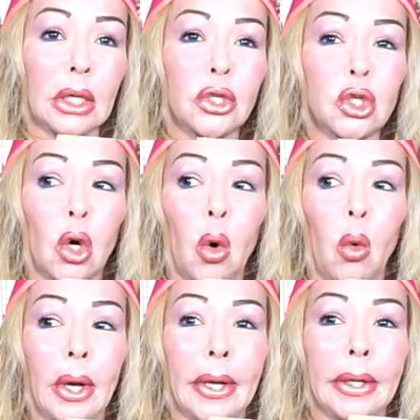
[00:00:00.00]
So
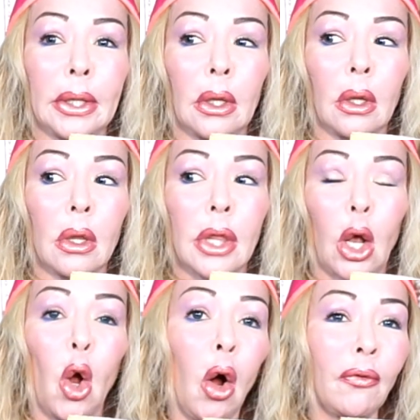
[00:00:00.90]
when the
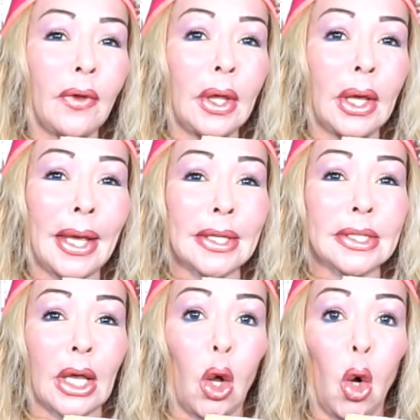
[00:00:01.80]
coffee
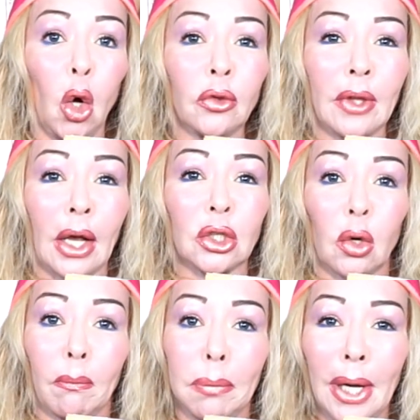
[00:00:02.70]
gets in contact
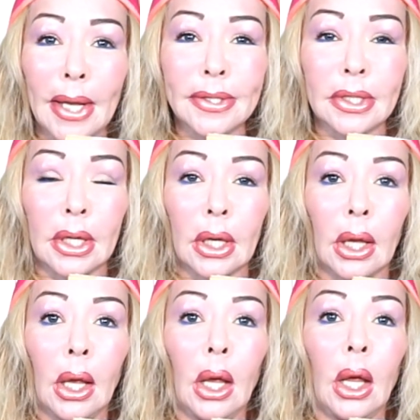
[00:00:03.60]
of plastic,